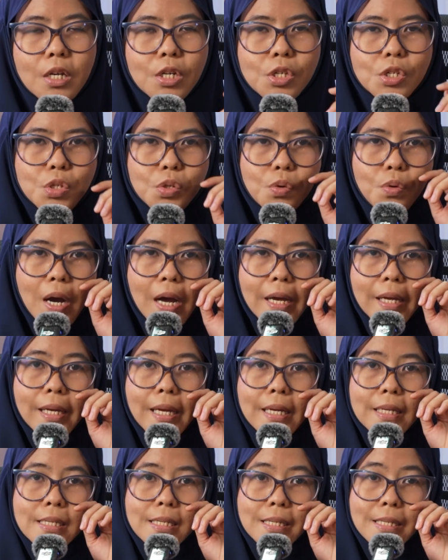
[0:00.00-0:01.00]
so I
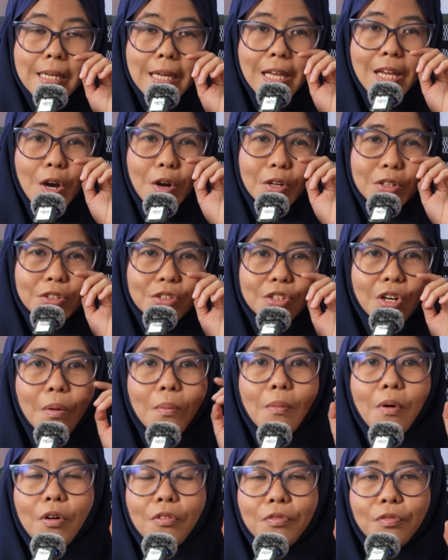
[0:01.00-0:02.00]
can stay on
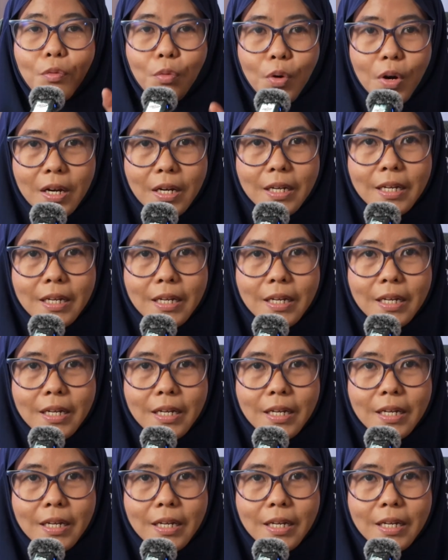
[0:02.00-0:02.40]
top of work